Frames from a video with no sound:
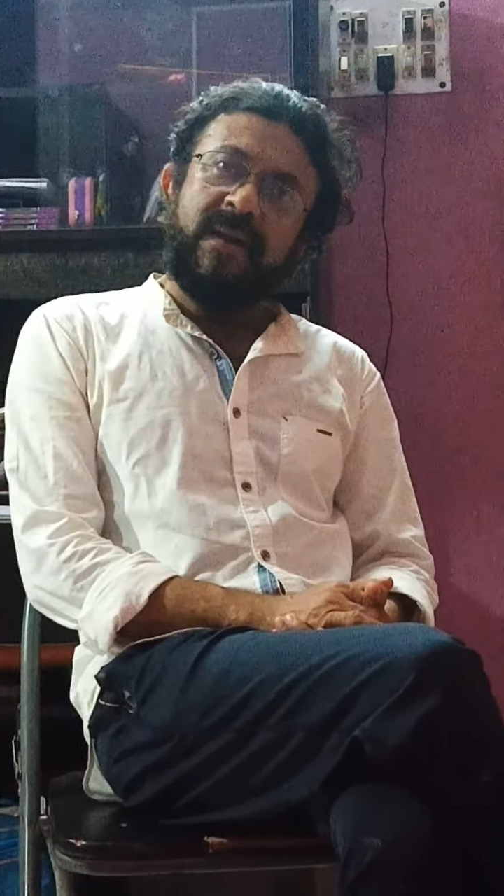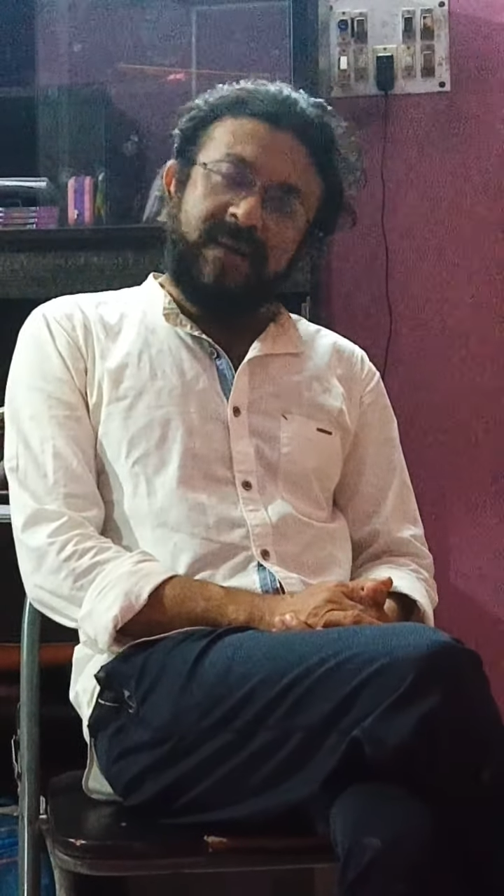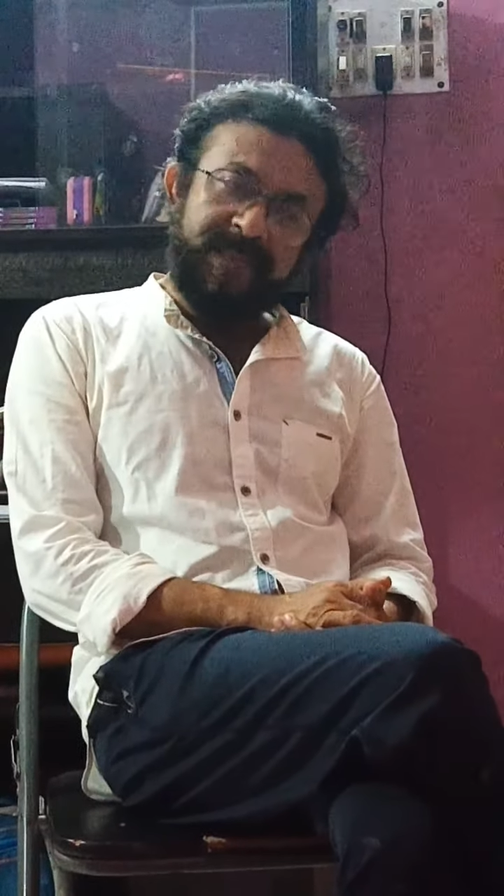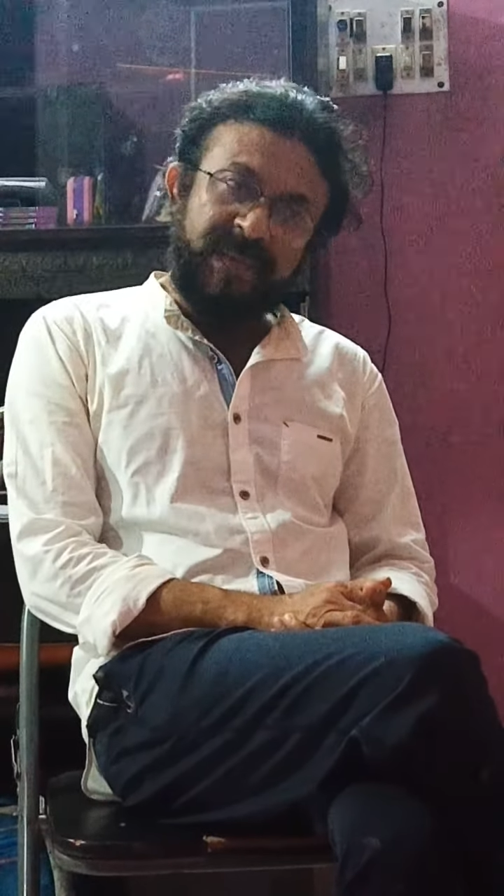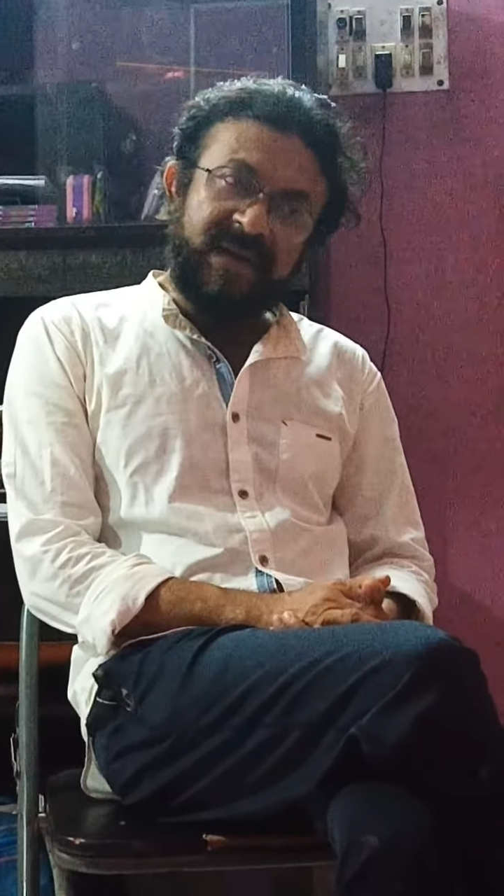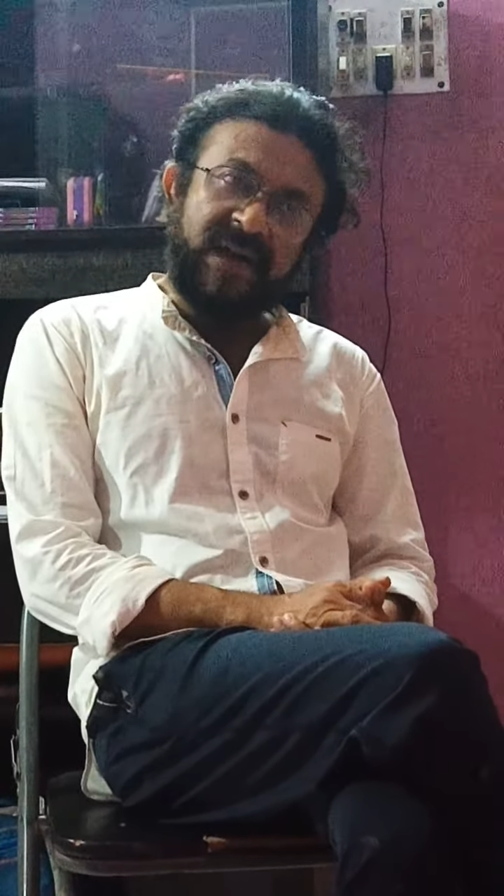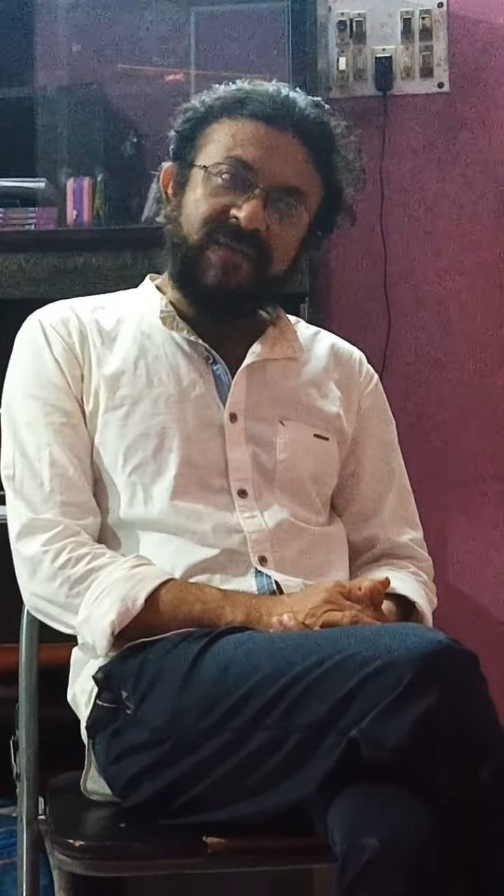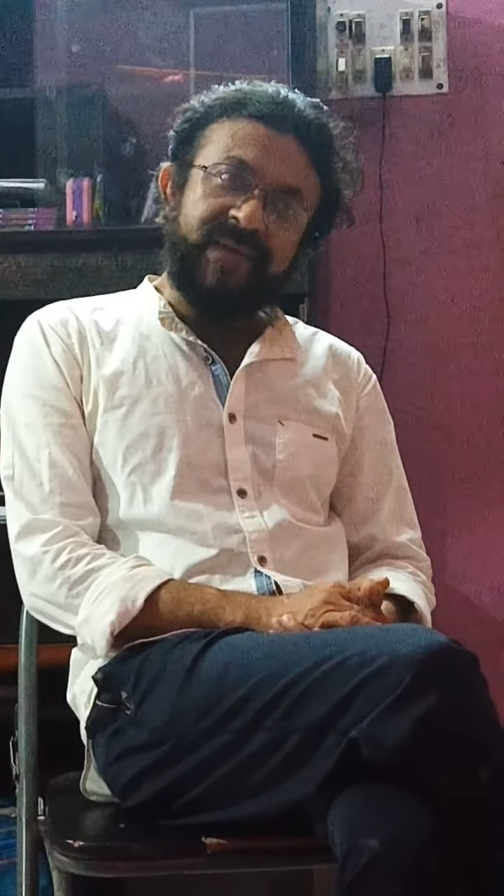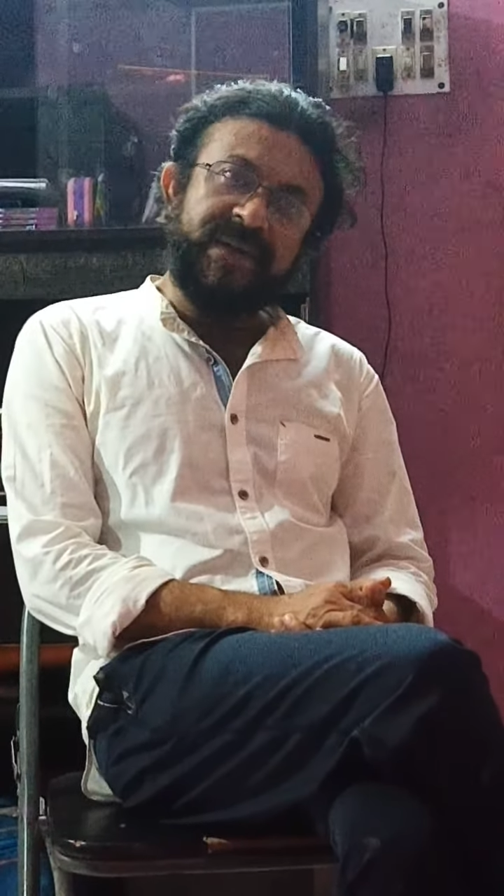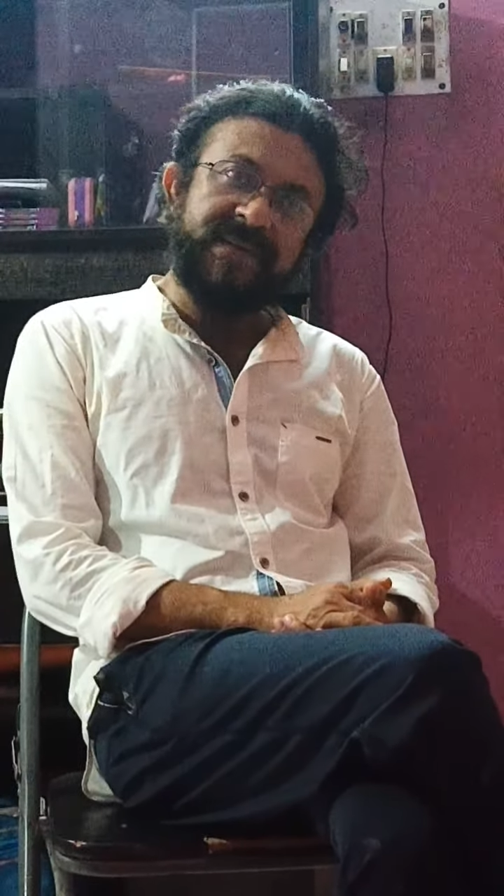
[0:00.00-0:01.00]
let me
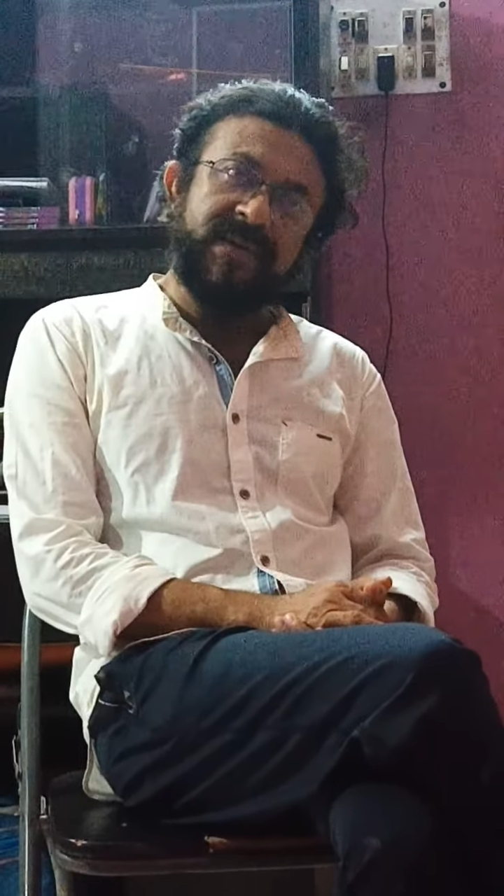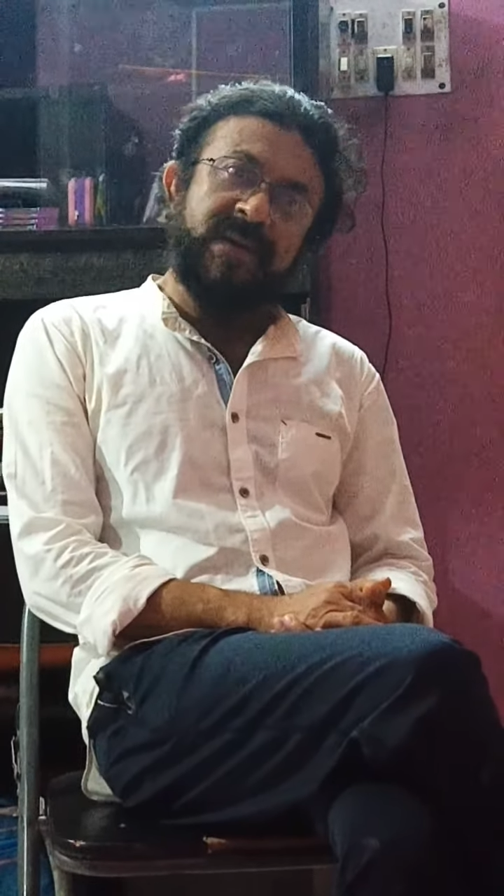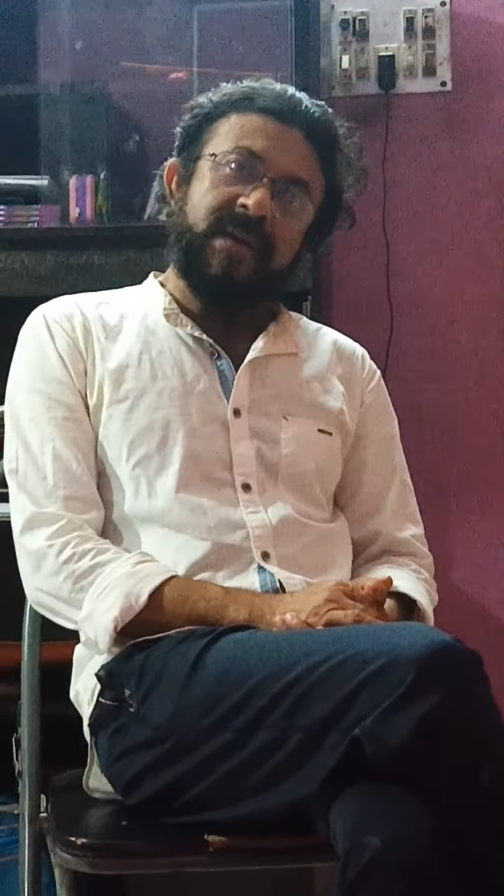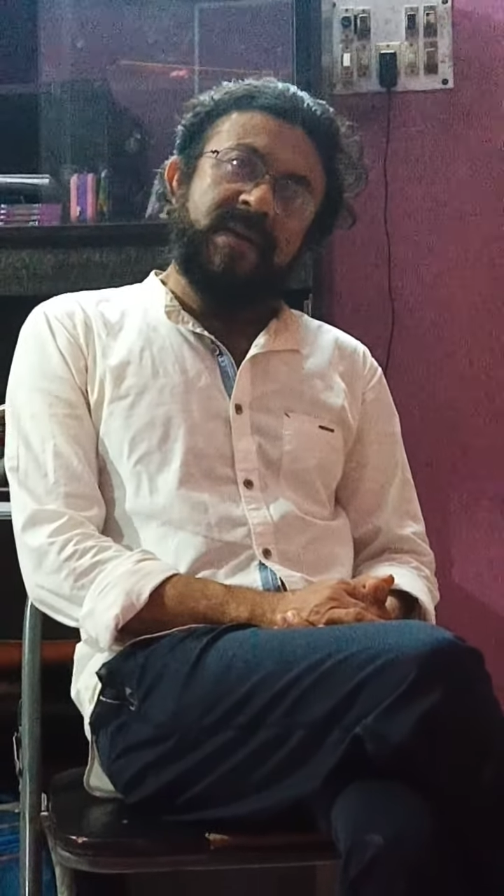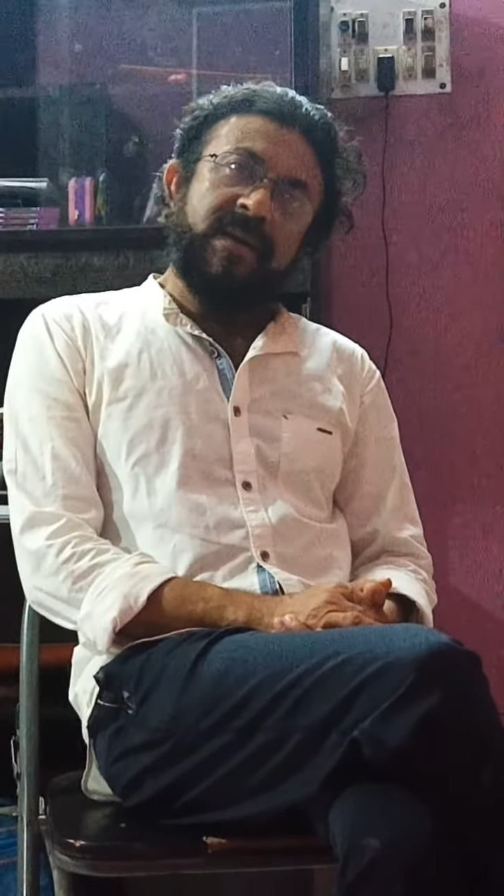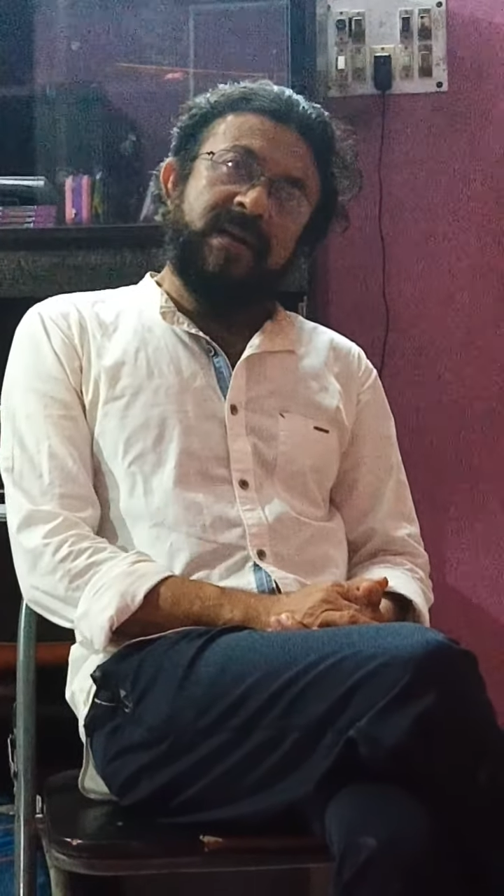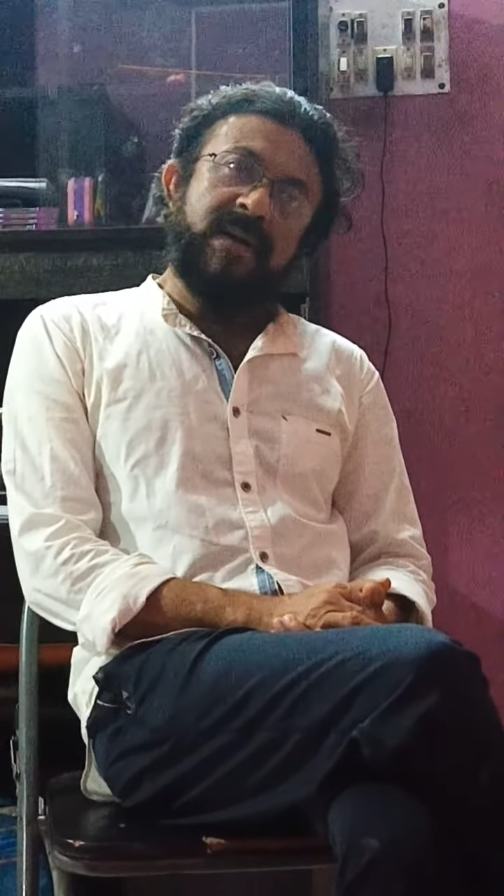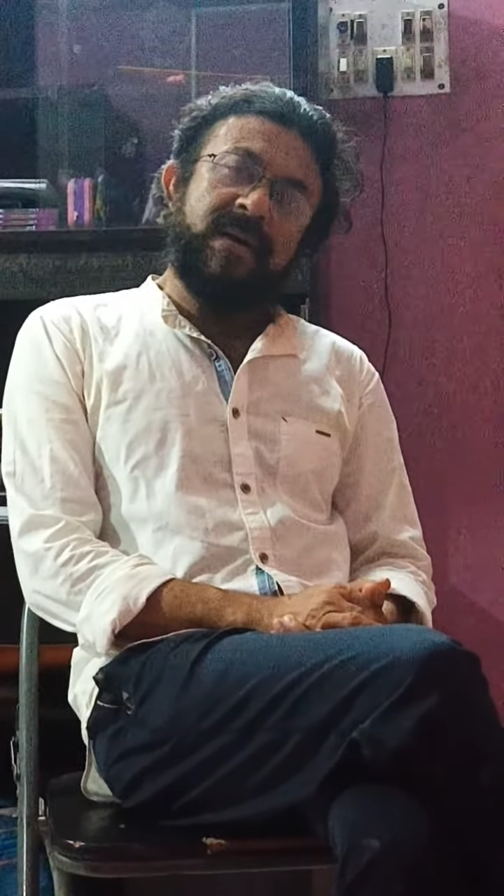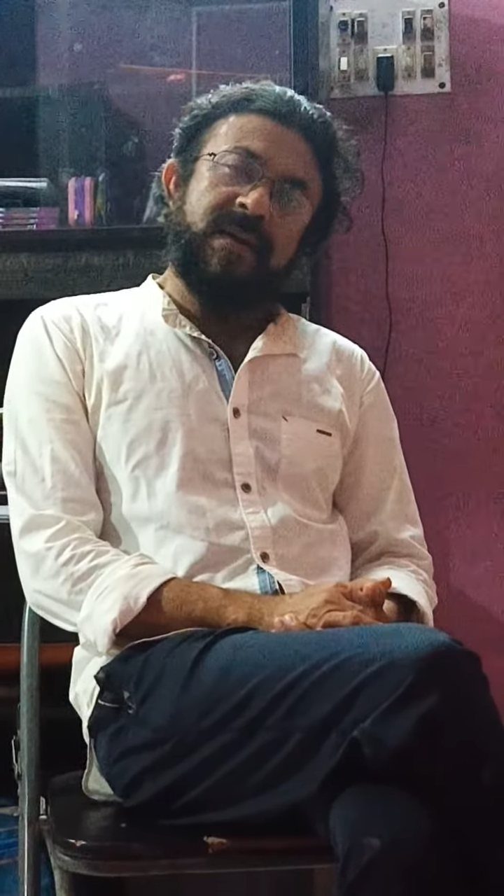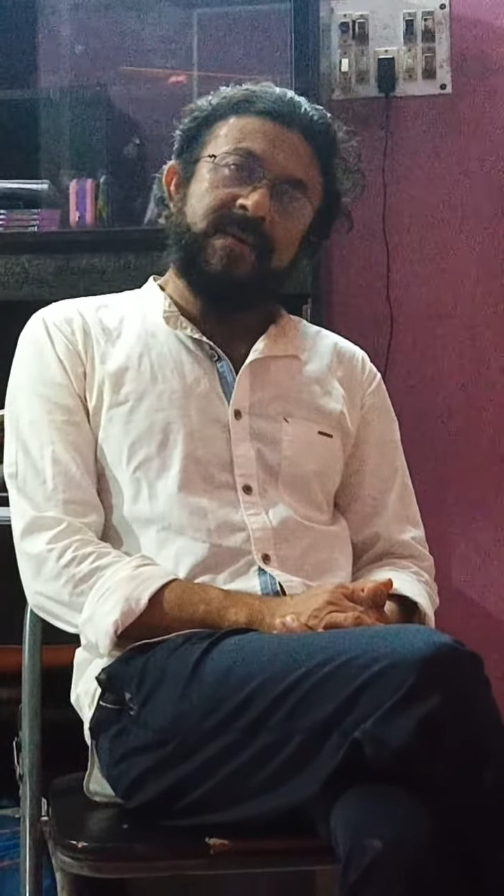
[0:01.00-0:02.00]
cover it
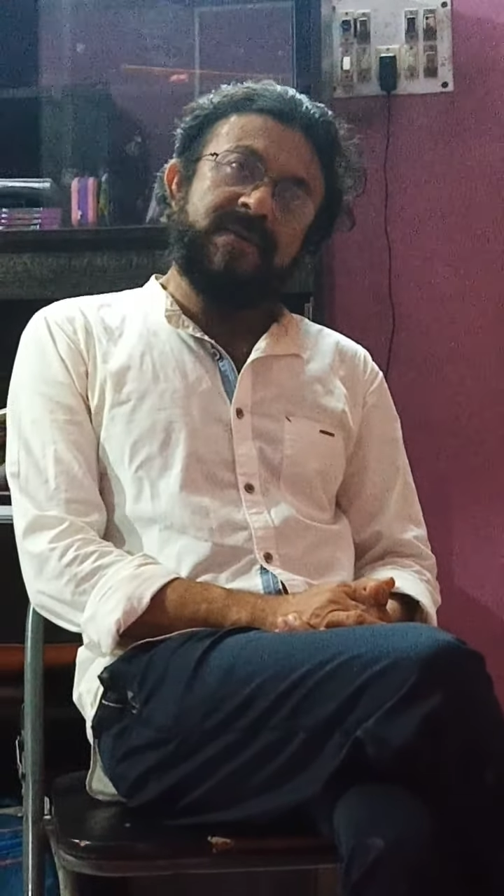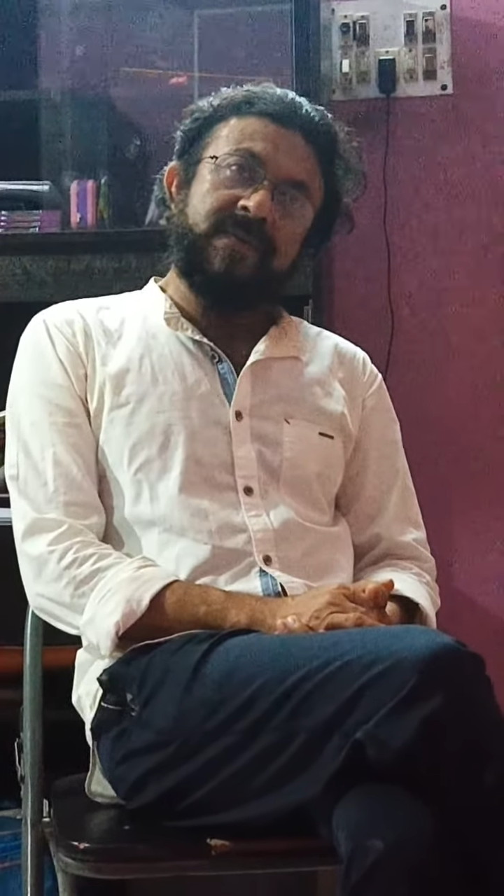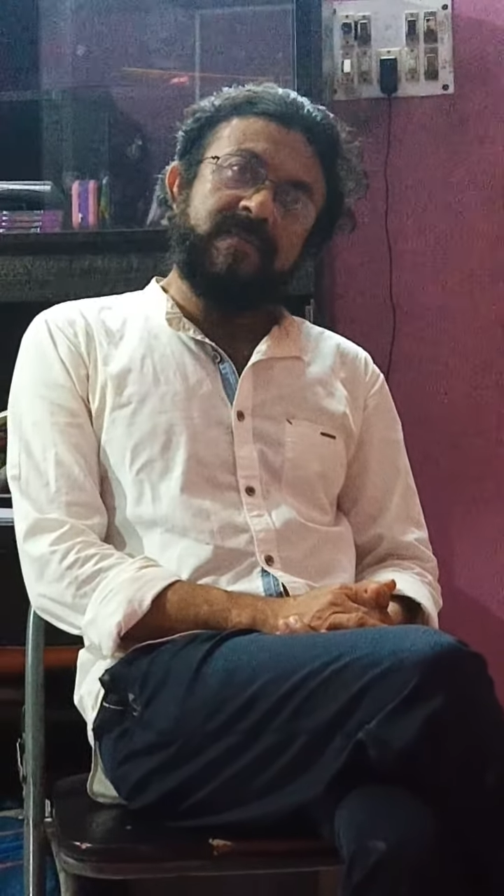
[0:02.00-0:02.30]
uh,